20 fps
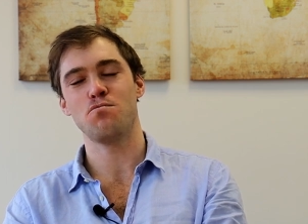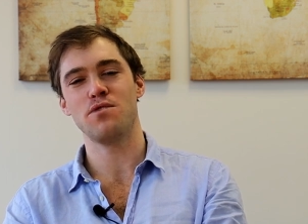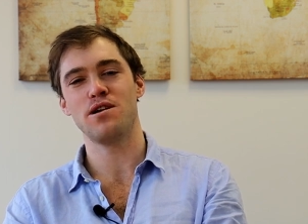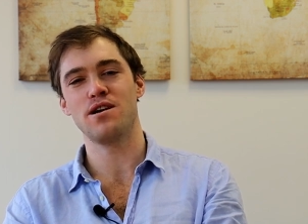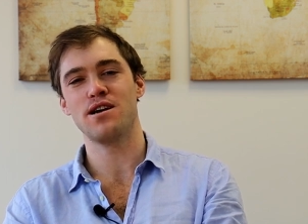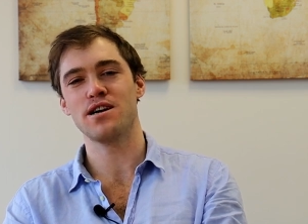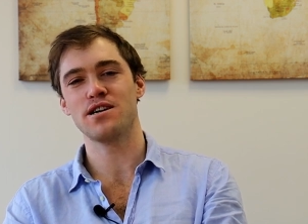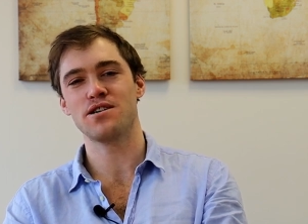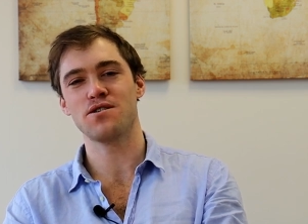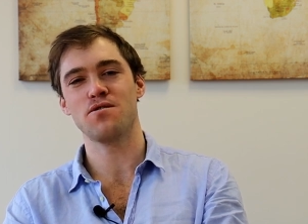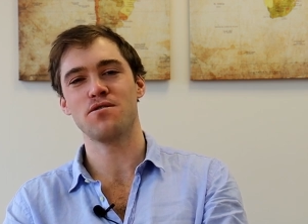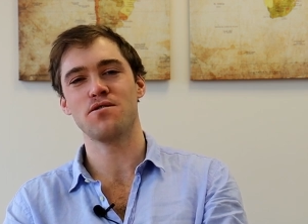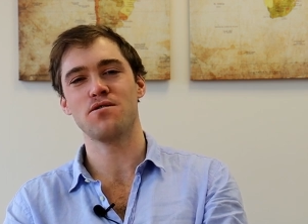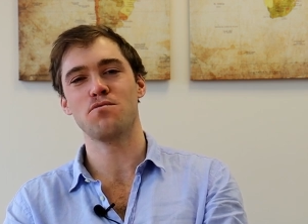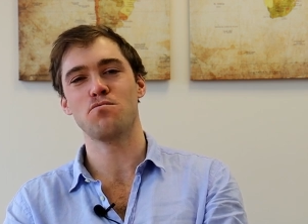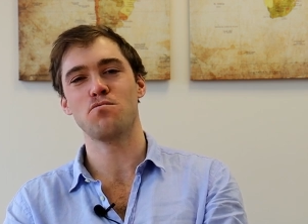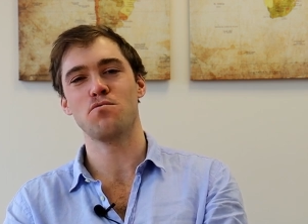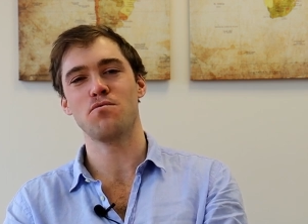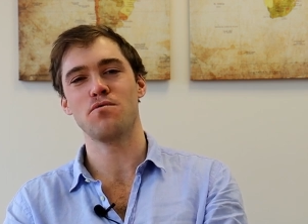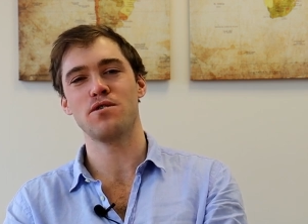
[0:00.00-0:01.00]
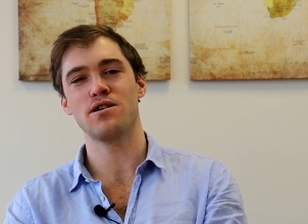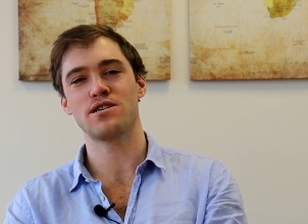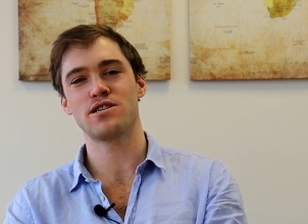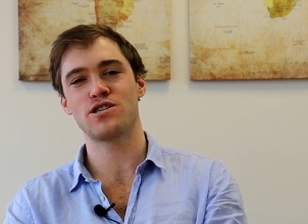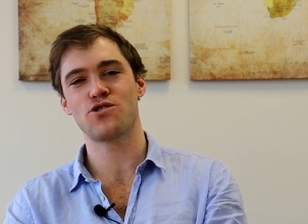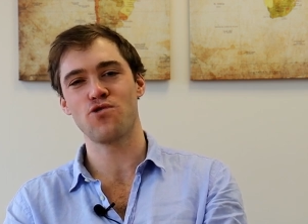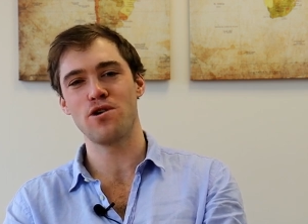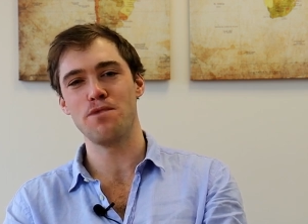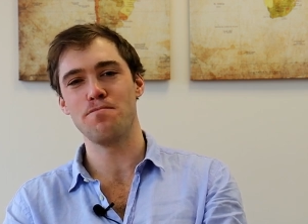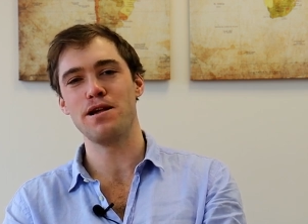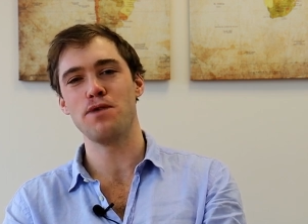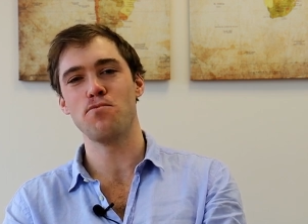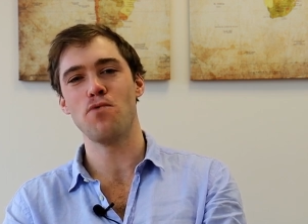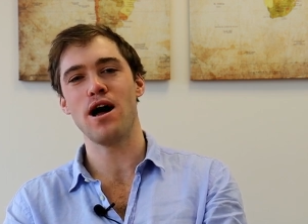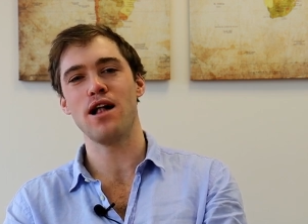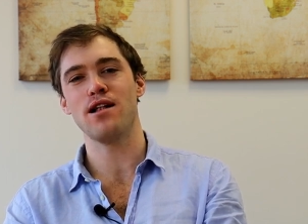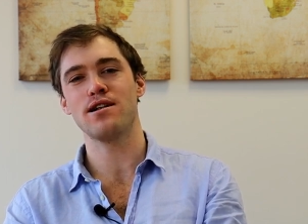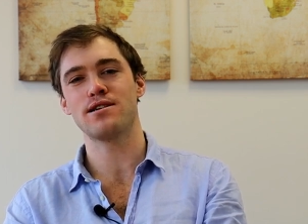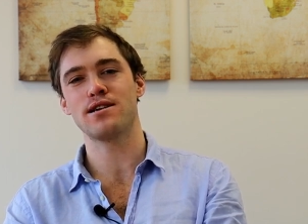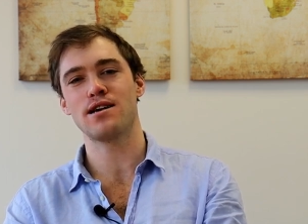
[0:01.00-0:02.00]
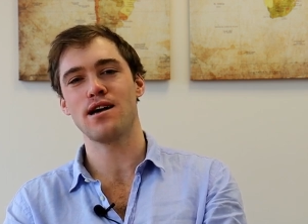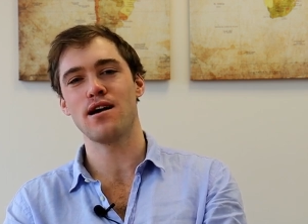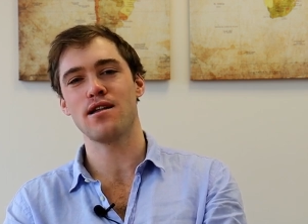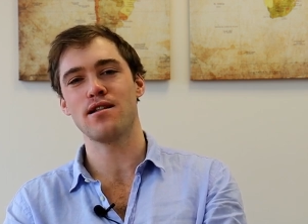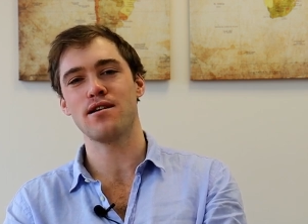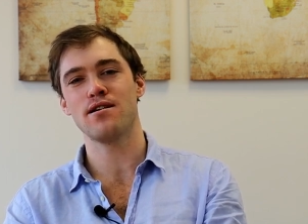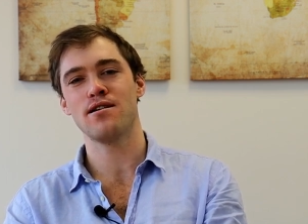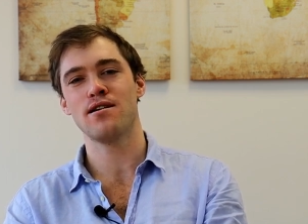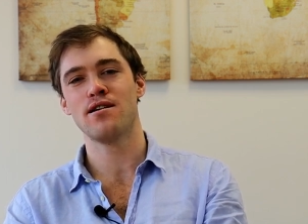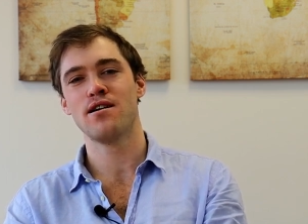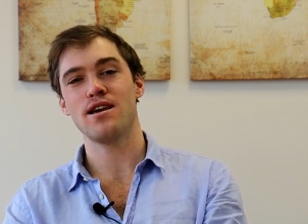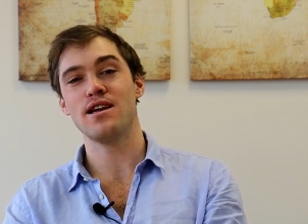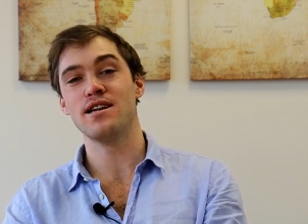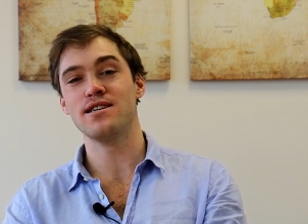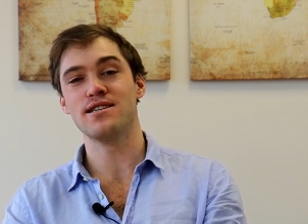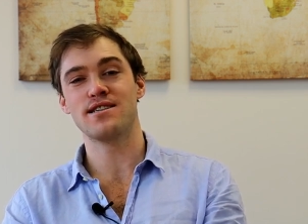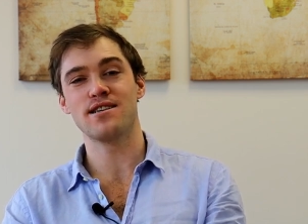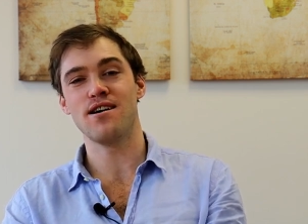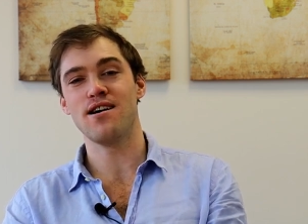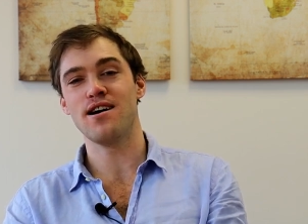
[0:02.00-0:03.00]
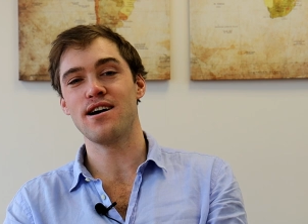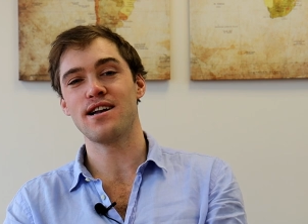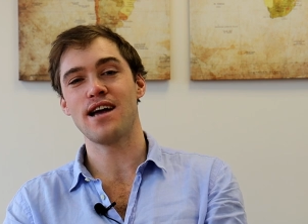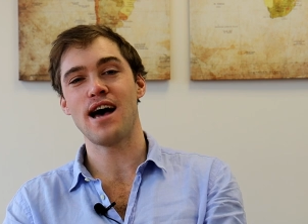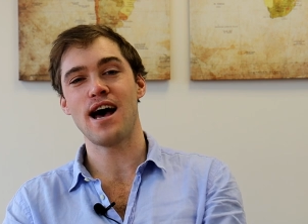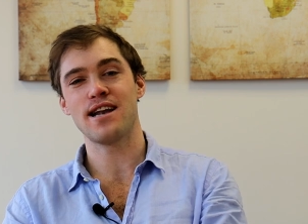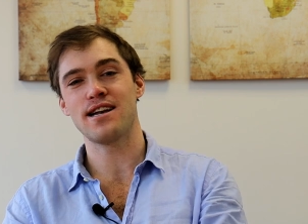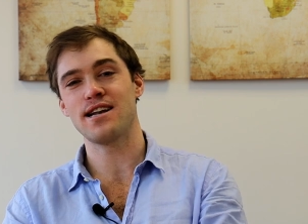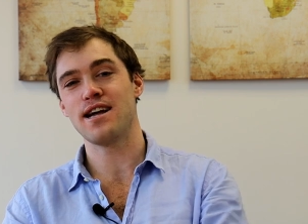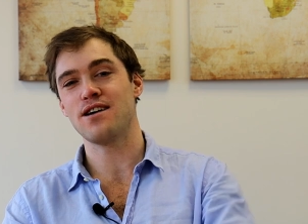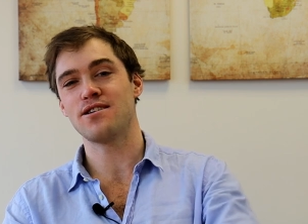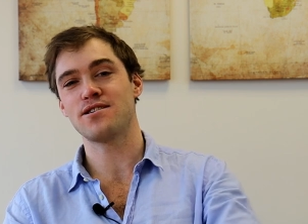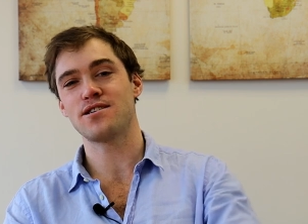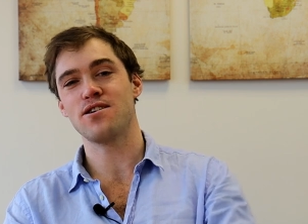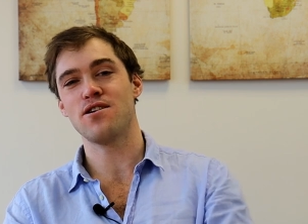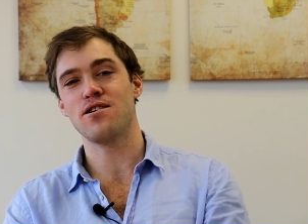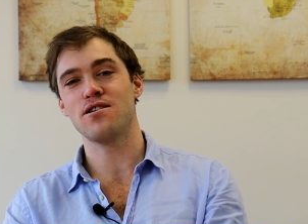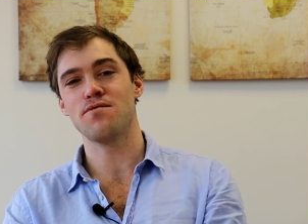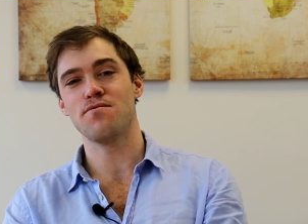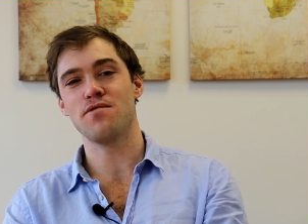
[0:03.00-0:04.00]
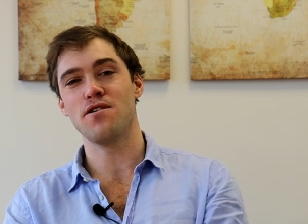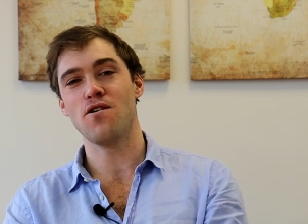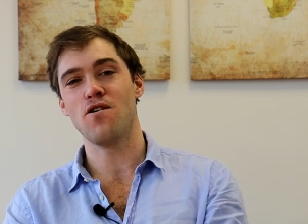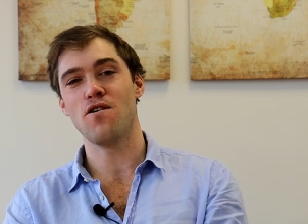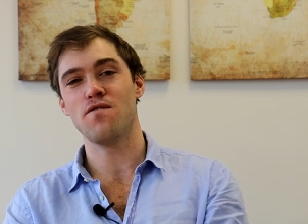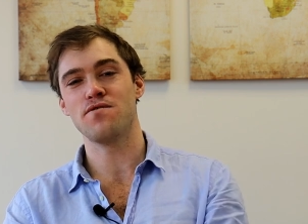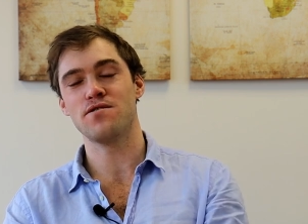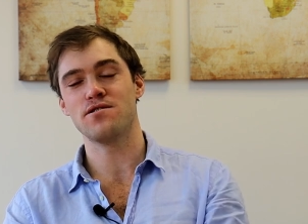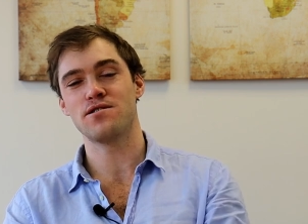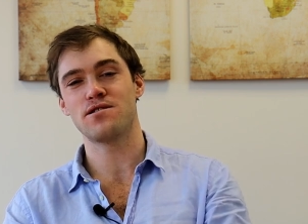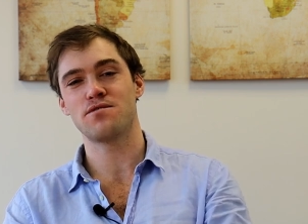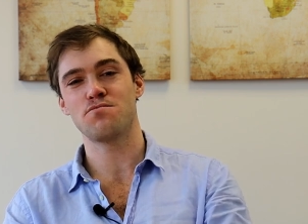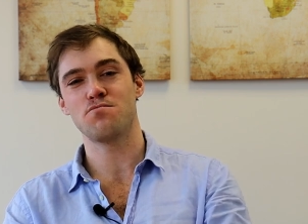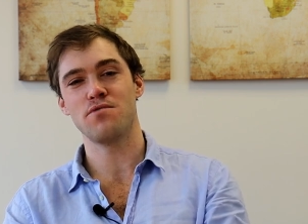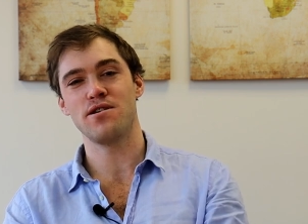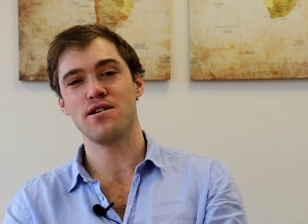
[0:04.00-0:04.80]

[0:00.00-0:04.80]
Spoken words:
We get on extremely well together, inside and outside of the office.